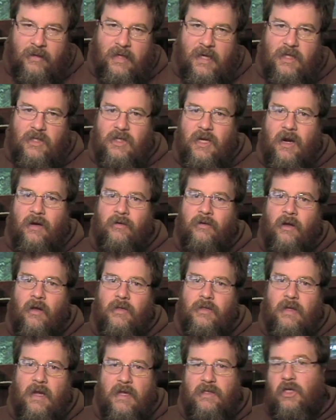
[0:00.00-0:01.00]
Each character
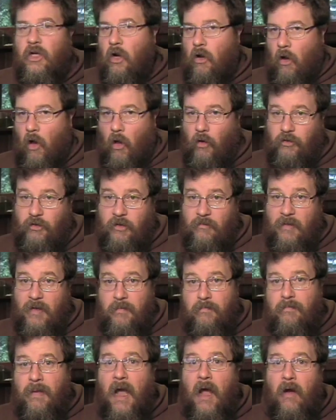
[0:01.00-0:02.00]
also has an
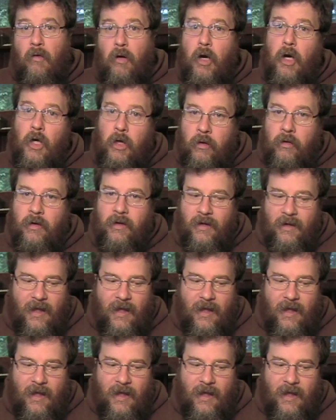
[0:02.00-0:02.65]
ultimate power.